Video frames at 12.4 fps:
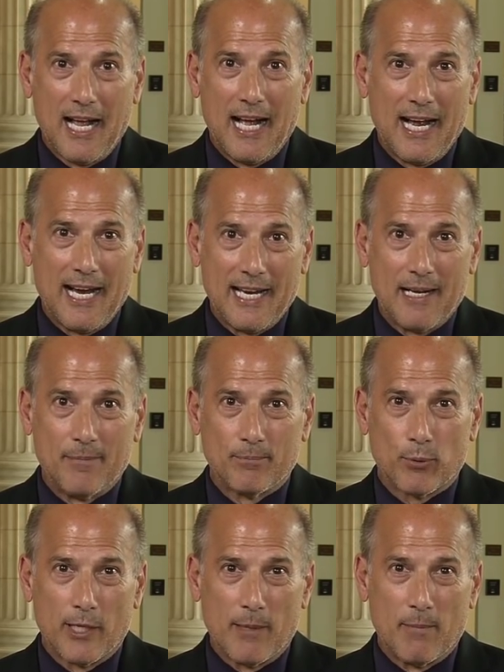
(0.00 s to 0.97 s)
I
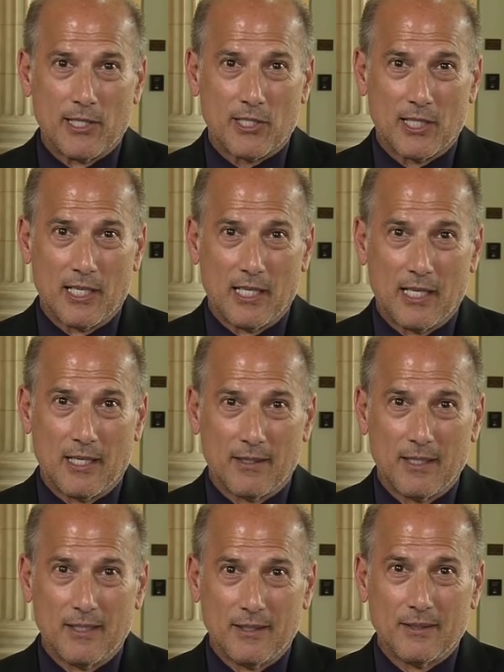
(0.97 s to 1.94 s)
am pretty much,
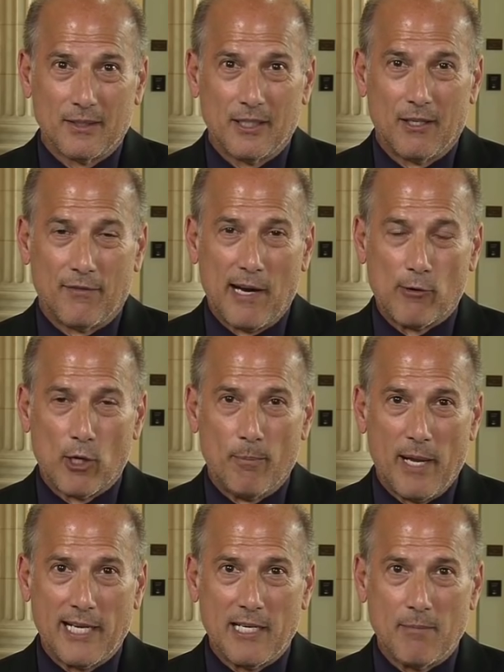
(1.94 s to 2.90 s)
if I were a
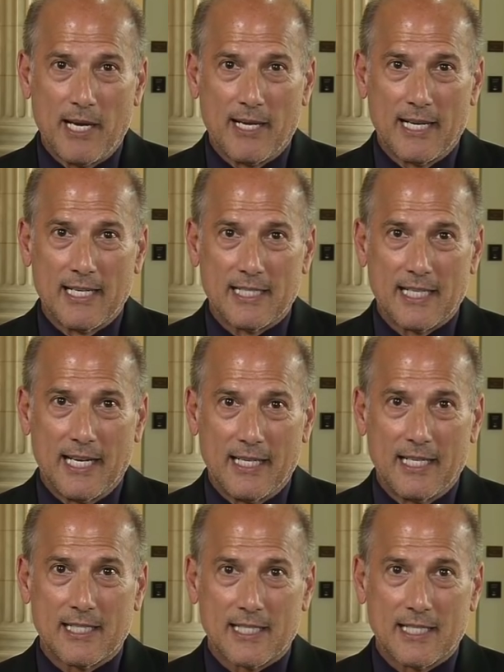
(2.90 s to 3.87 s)
betting man, I'd
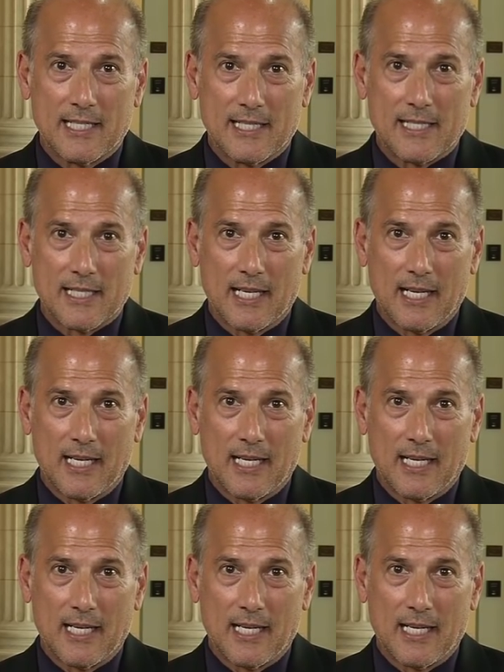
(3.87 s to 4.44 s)
say this is,